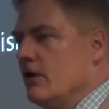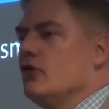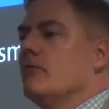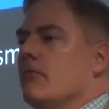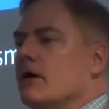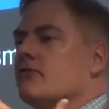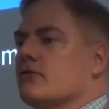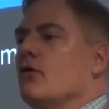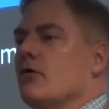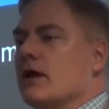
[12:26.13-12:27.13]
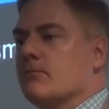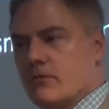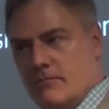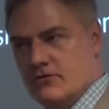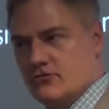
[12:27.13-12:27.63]
you must go get
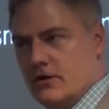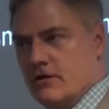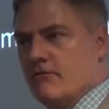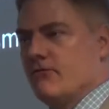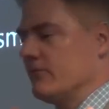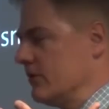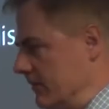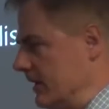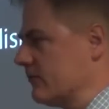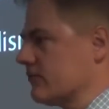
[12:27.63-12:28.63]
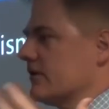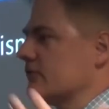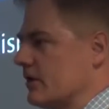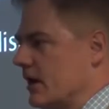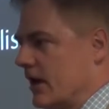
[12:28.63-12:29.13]
permission from the Ministry
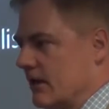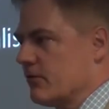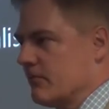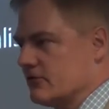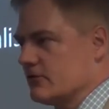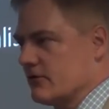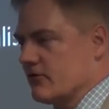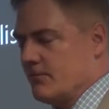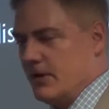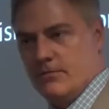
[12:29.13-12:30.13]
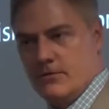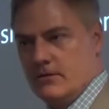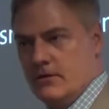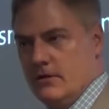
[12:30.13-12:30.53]
of Denying Permissions to people.